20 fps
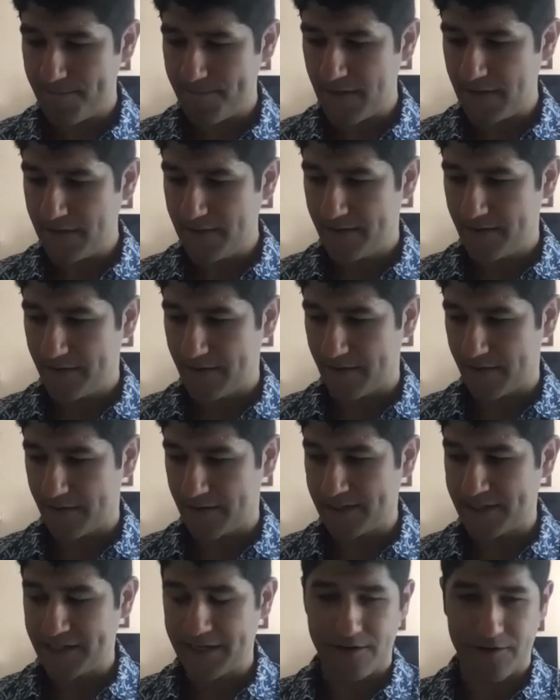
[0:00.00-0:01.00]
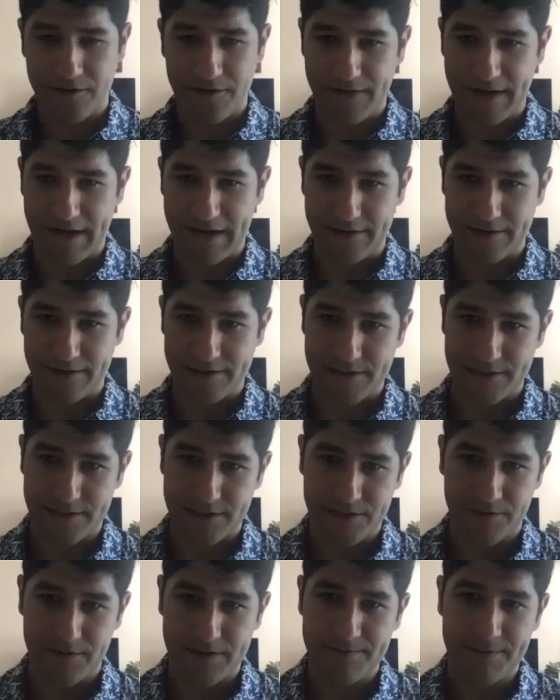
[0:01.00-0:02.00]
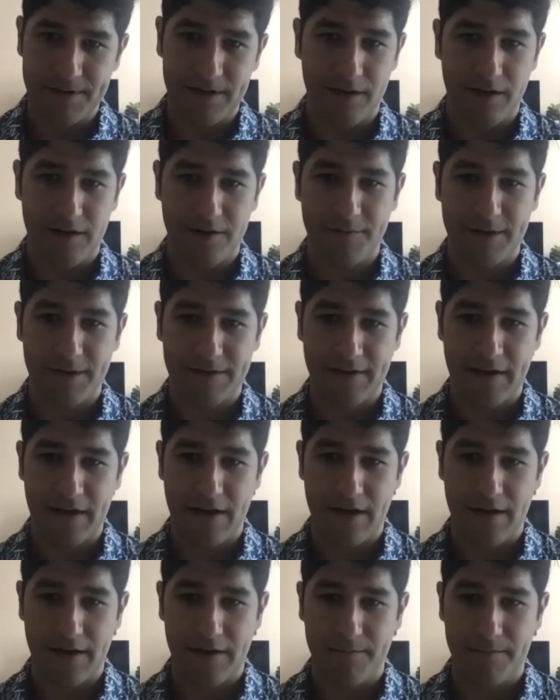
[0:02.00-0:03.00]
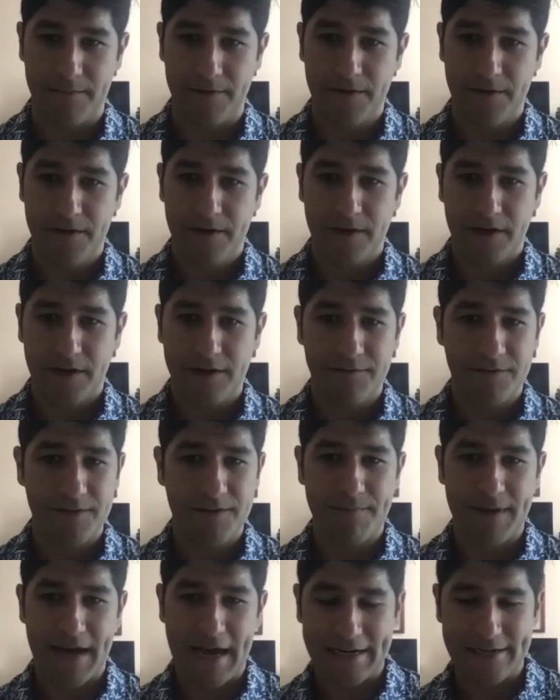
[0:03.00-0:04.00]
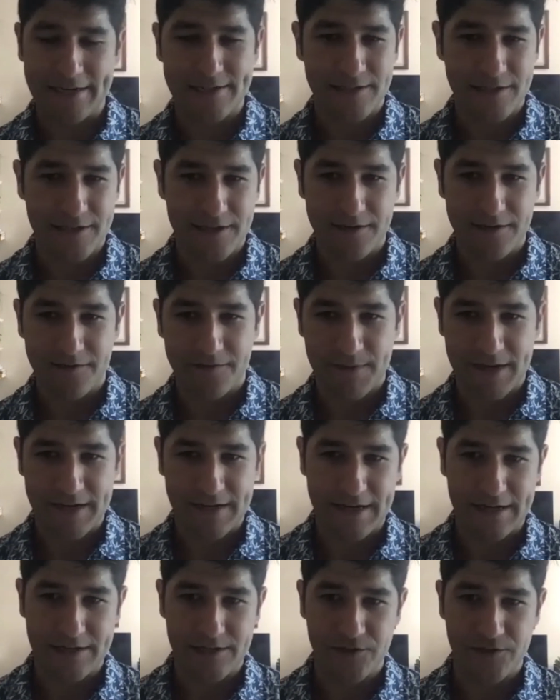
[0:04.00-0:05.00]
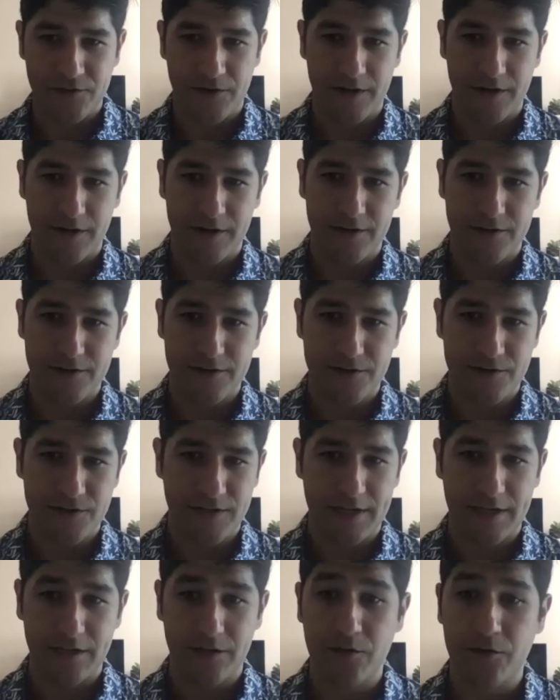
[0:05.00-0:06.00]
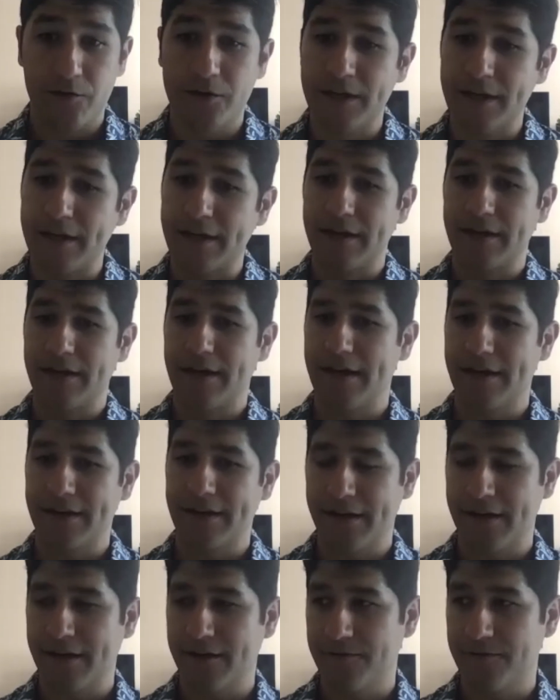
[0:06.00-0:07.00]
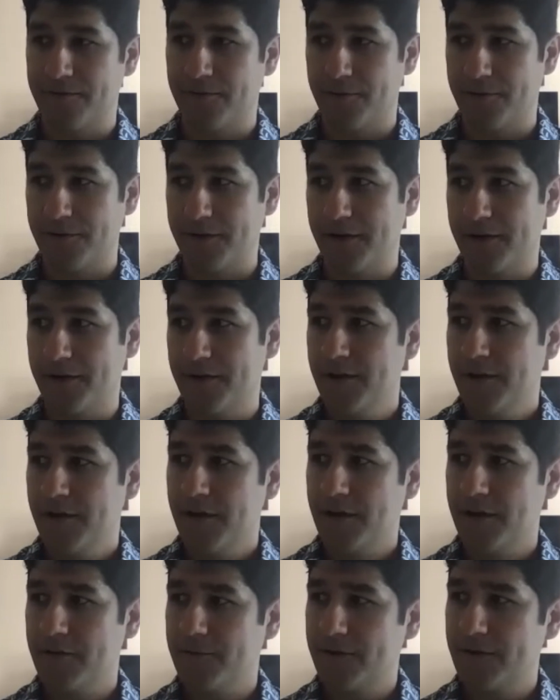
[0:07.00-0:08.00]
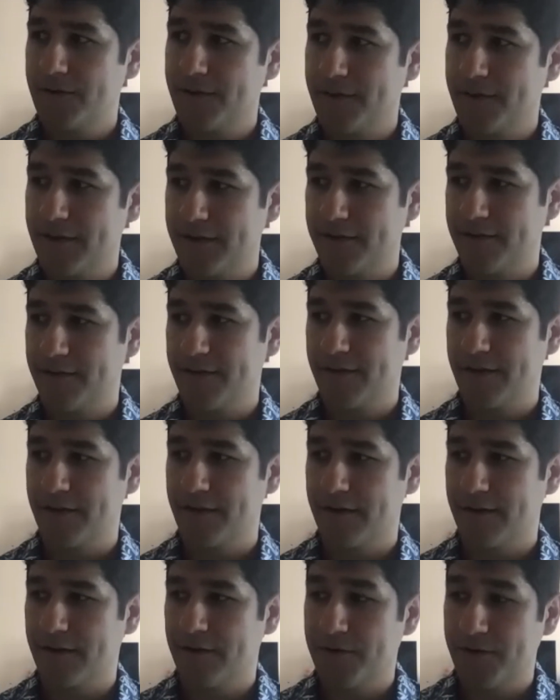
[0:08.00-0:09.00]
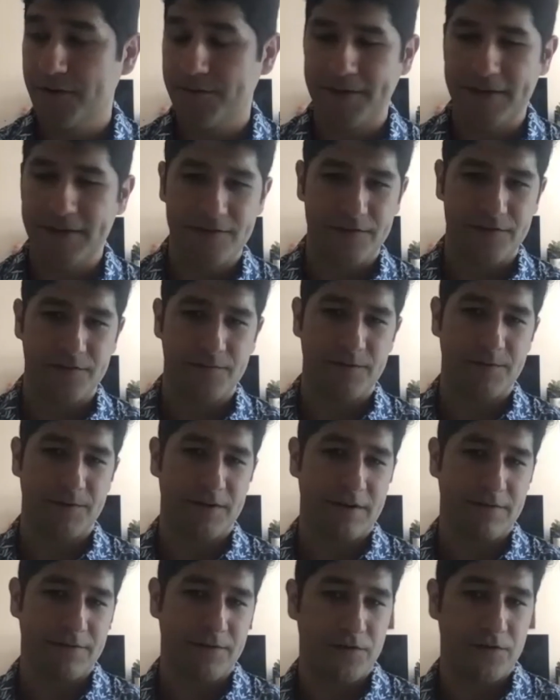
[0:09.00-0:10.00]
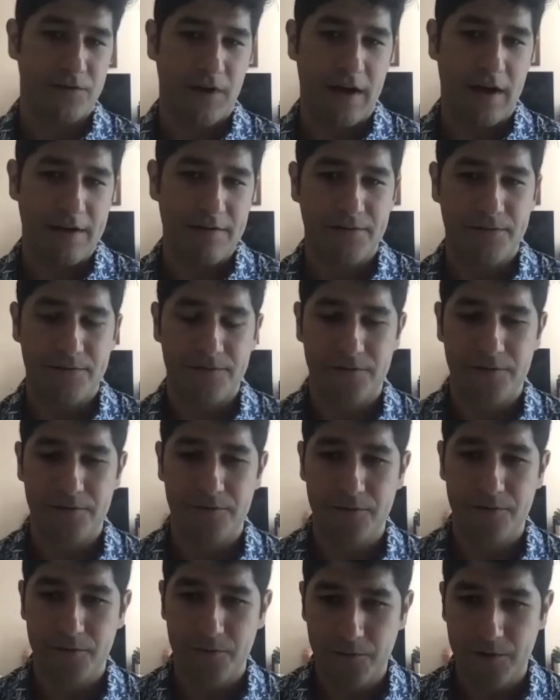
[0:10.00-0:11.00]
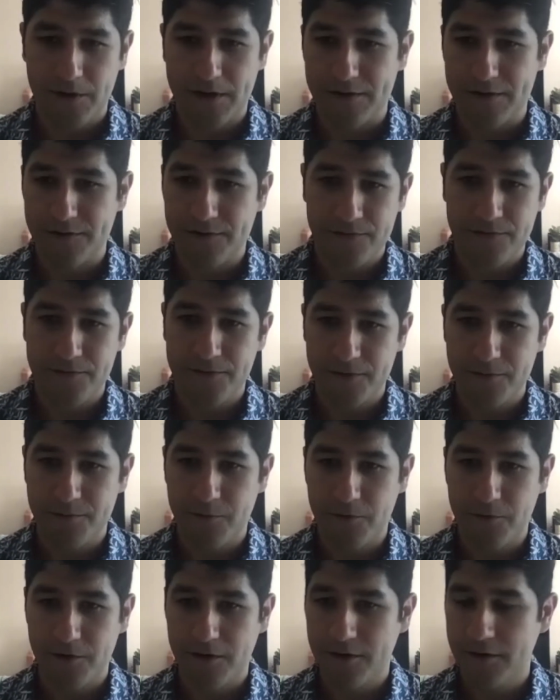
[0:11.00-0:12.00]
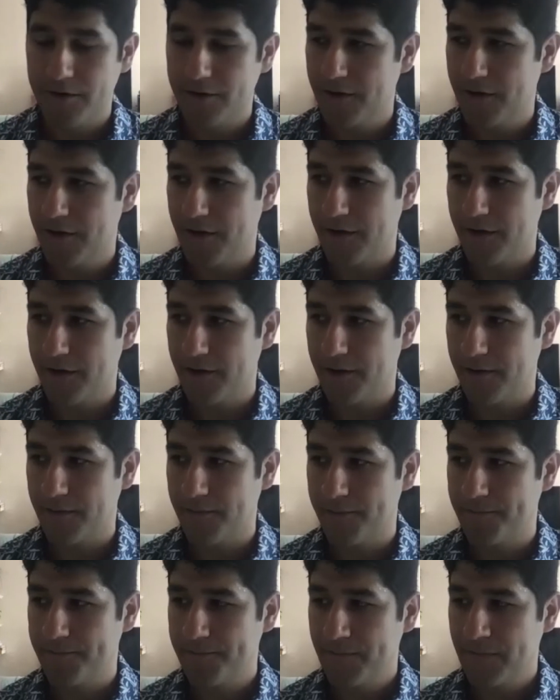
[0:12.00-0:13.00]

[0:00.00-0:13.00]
the Sierra Nevadas. And so I spent a lot of my time kind of in the back seat of my dad's truck, just like looking at California. And one of the things that, one of the places we would often drive through was Fillmore. Um,